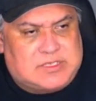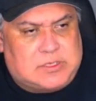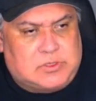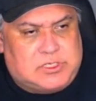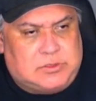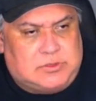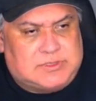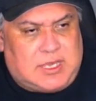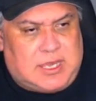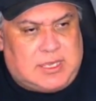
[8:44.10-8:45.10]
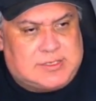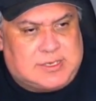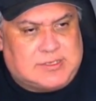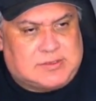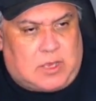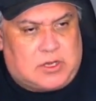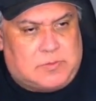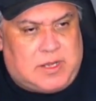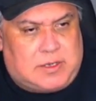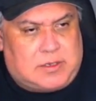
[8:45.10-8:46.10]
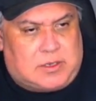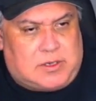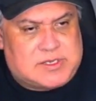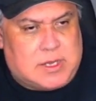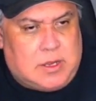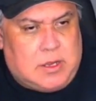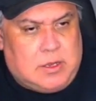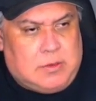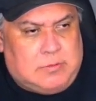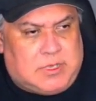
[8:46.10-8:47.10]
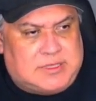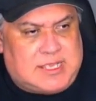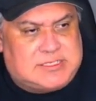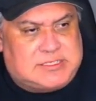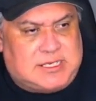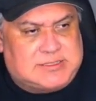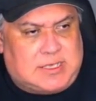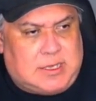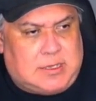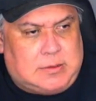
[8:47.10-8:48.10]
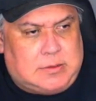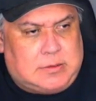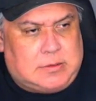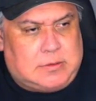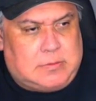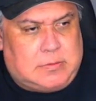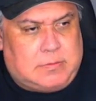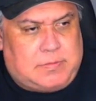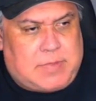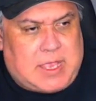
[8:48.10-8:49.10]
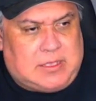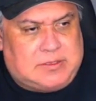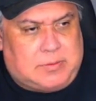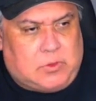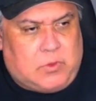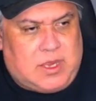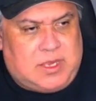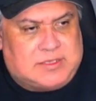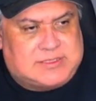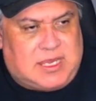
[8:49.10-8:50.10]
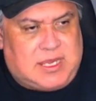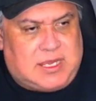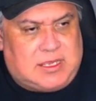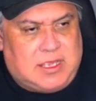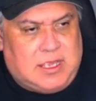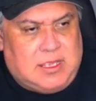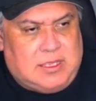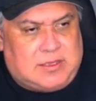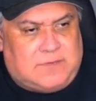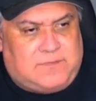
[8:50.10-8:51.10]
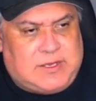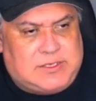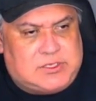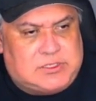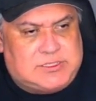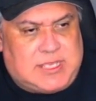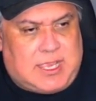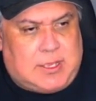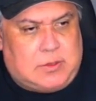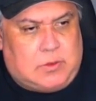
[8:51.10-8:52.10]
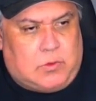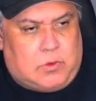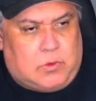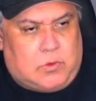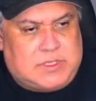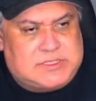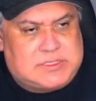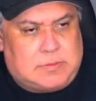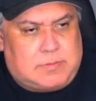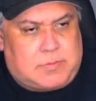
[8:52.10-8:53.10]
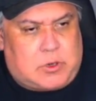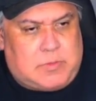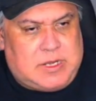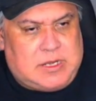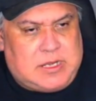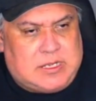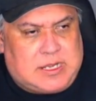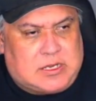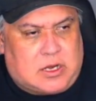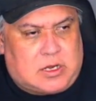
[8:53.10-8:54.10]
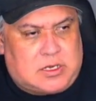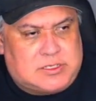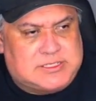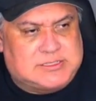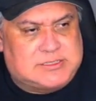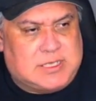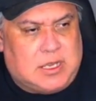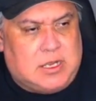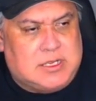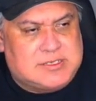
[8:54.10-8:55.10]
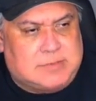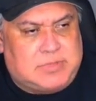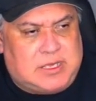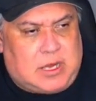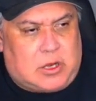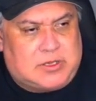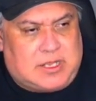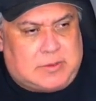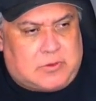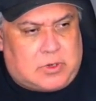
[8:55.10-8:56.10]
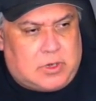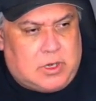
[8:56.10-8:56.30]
choose, and it says automakers, but that's just a palatable way to saying that features that were once permanent in a car simply aren't anymore.